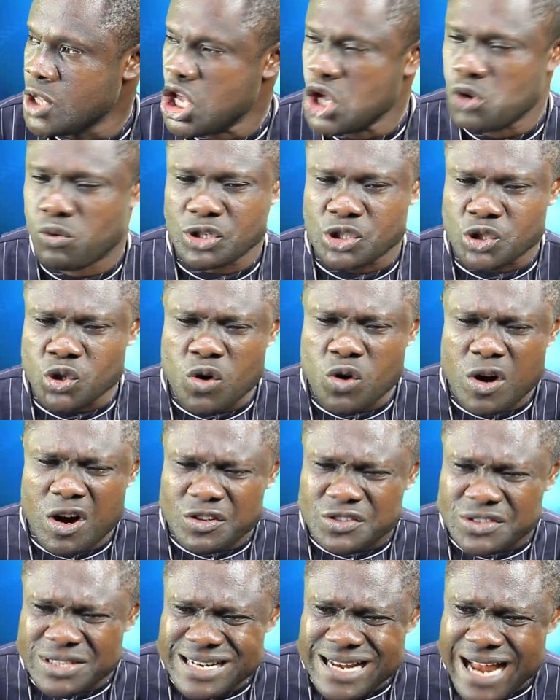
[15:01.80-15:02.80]
It was so
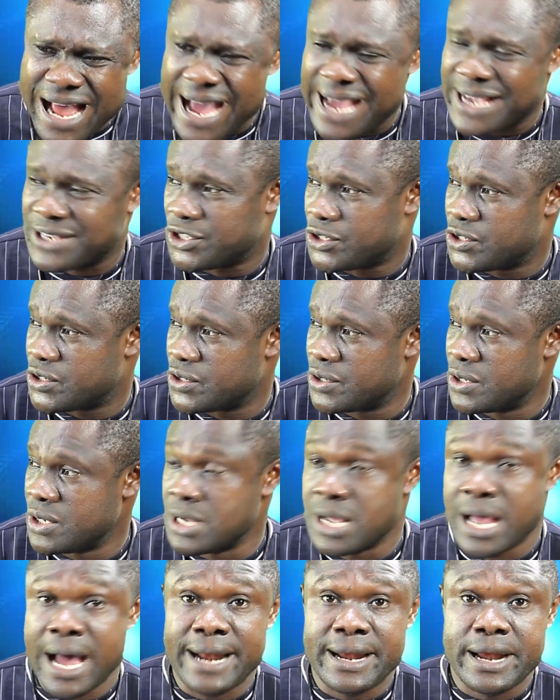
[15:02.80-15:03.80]
organized,
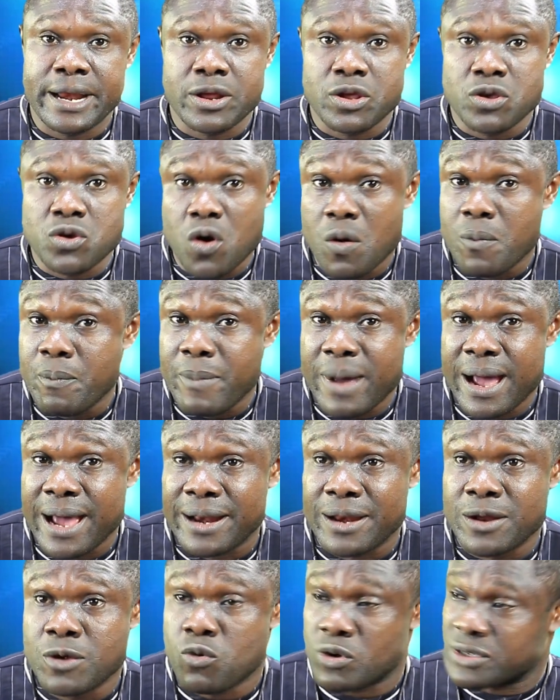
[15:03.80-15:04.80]
and the young
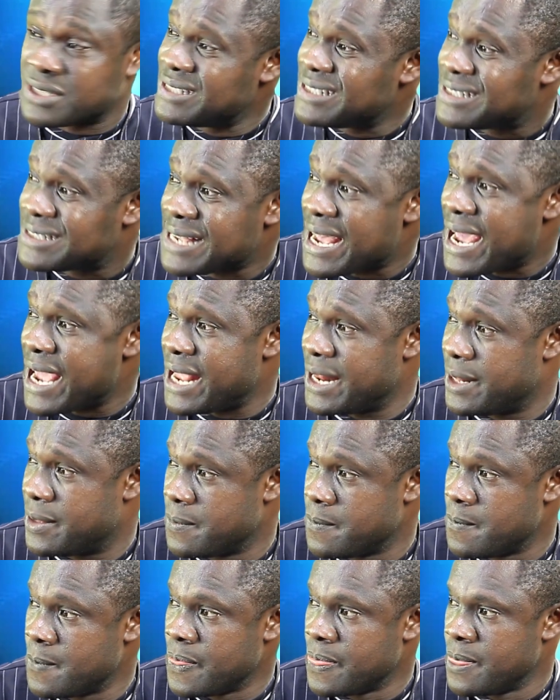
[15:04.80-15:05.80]
man was inside.
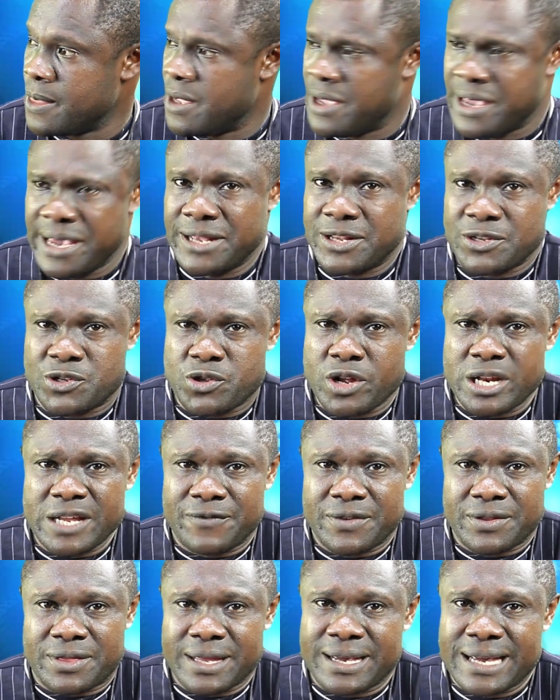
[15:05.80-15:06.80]
He's not
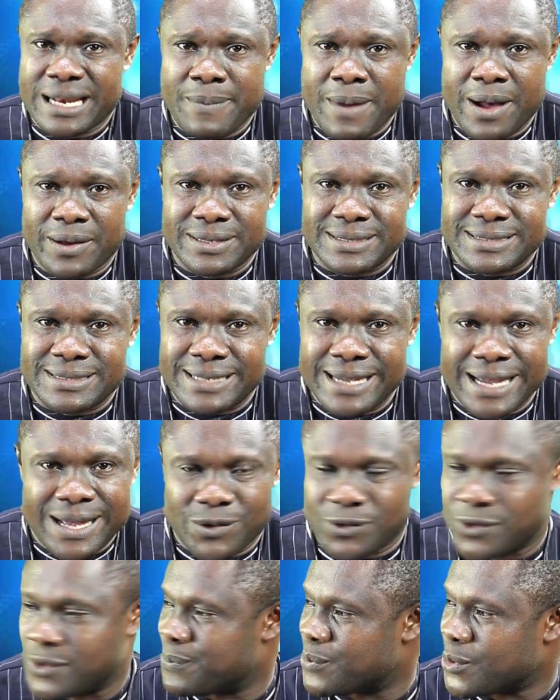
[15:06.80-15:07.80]
even thinking about his
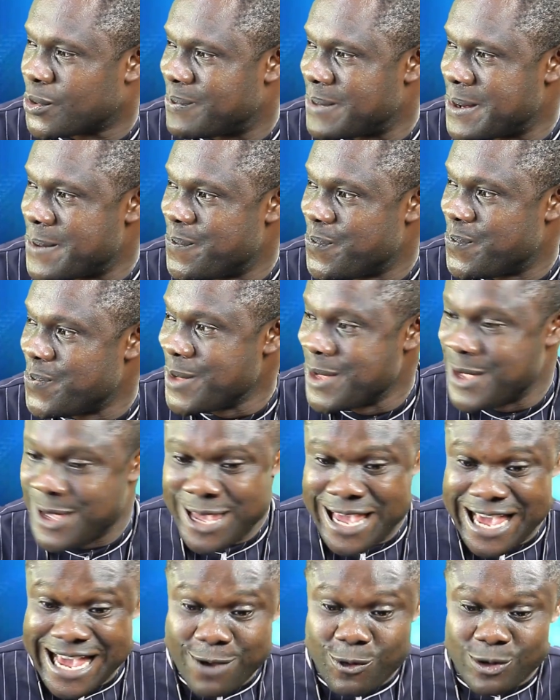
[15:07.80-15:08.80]
health problem.
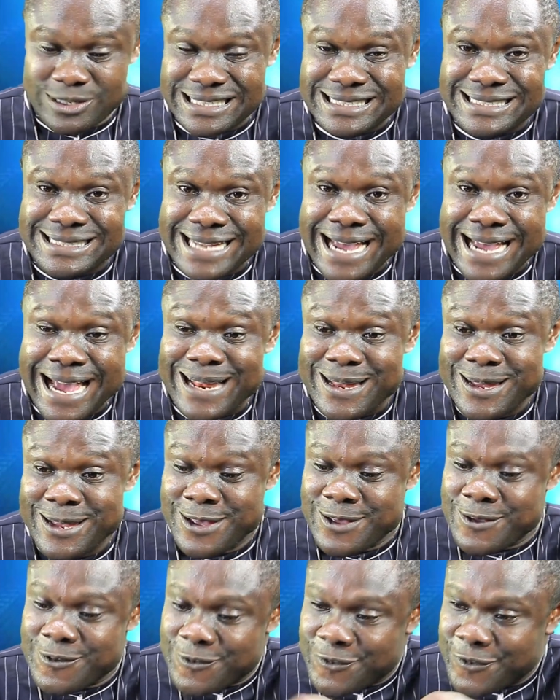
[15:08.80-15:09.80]
He was inside
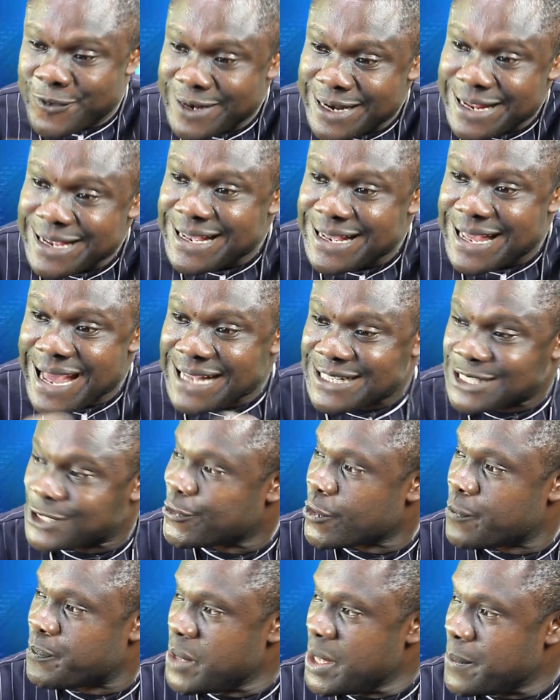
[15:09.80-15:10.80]
filling gas
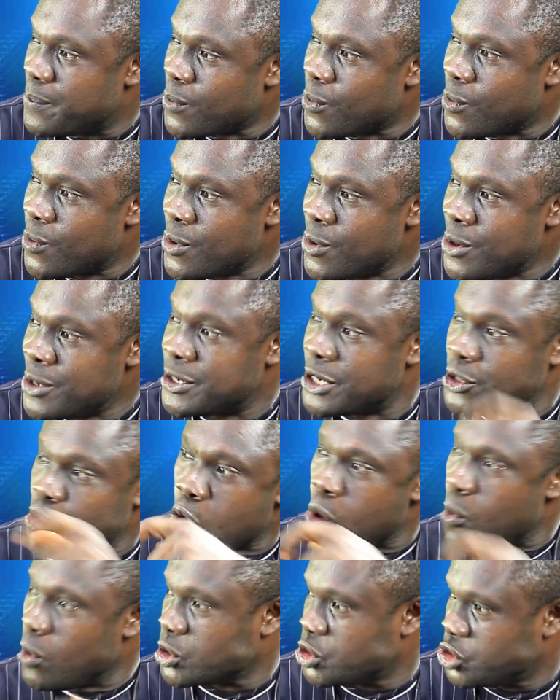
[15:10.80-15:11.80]
for people. The
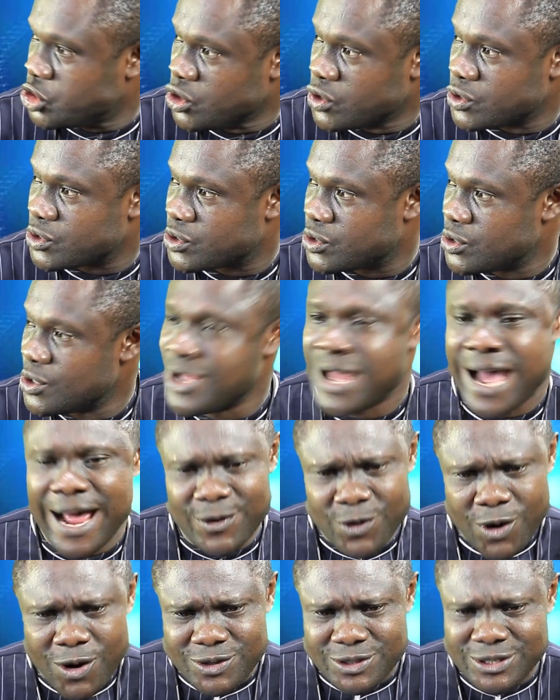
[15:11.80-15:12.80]
door was shut. I
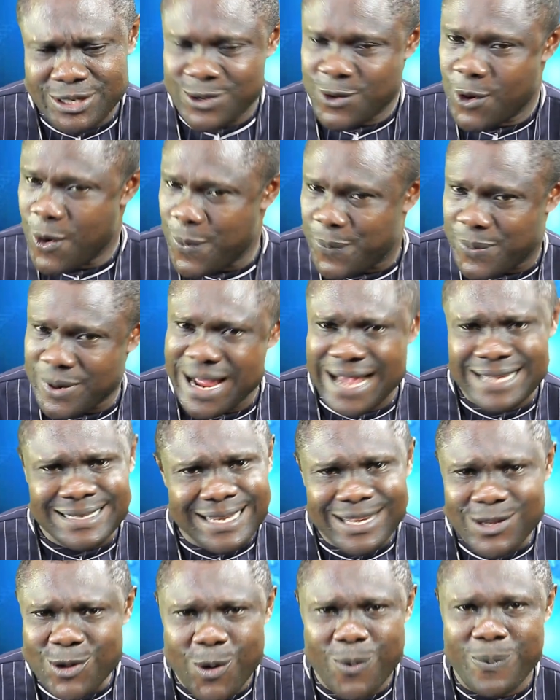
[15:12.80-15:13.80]
knocked, he opened. I
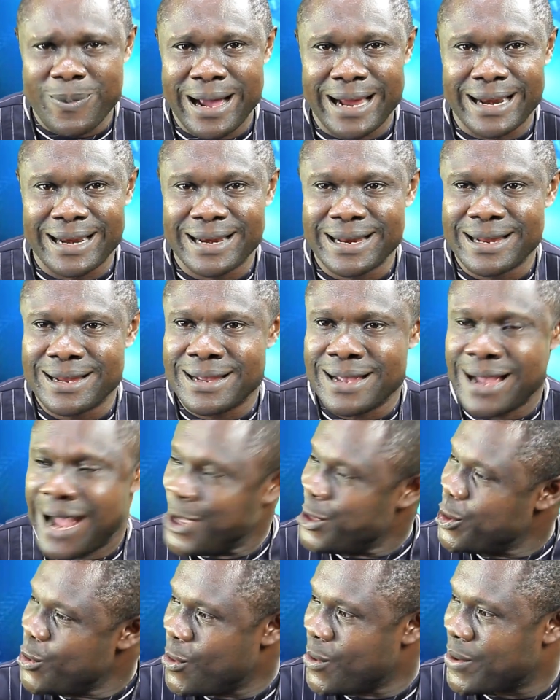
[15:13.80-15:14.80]
said, young man,
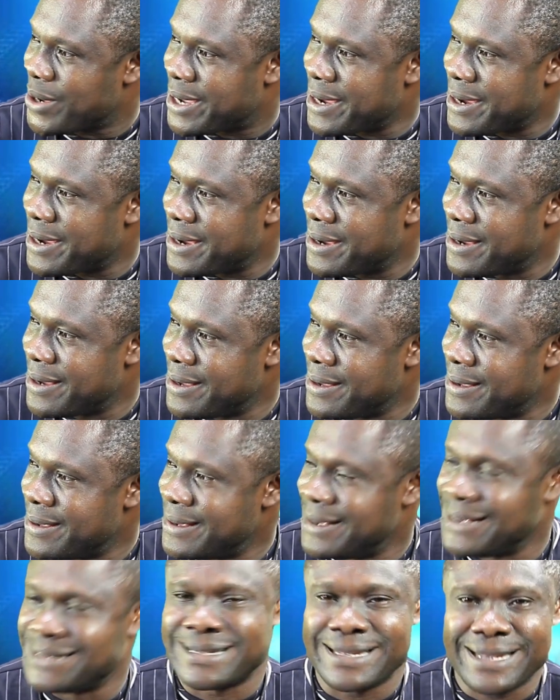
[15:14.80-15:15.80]
are you okay?
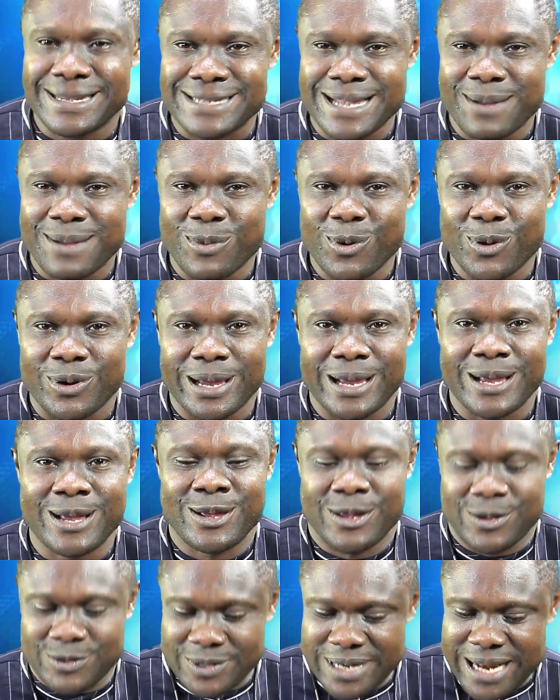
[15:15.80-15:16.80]
He said, yes, I'm okay.
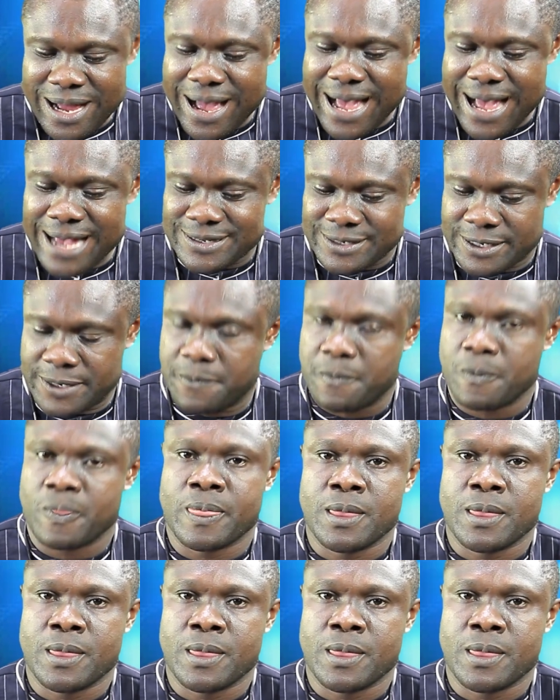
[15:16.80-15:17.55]
So now ask him,